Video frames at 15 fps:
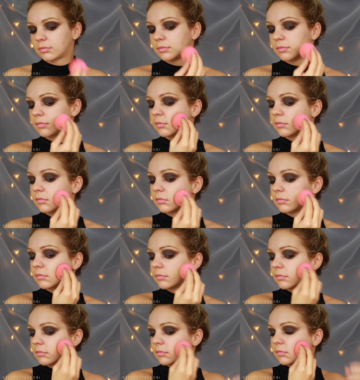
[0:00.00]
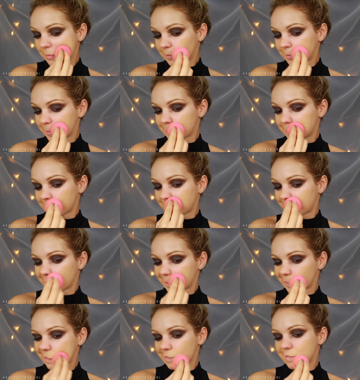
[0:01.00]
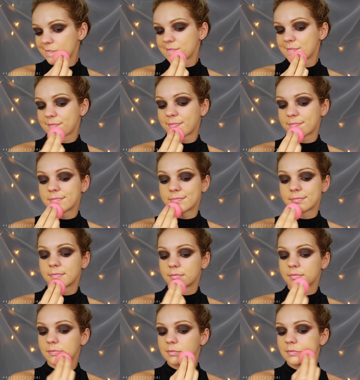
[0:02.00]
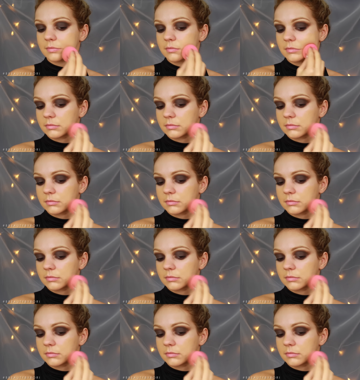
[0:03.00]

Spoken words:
(no one is talking)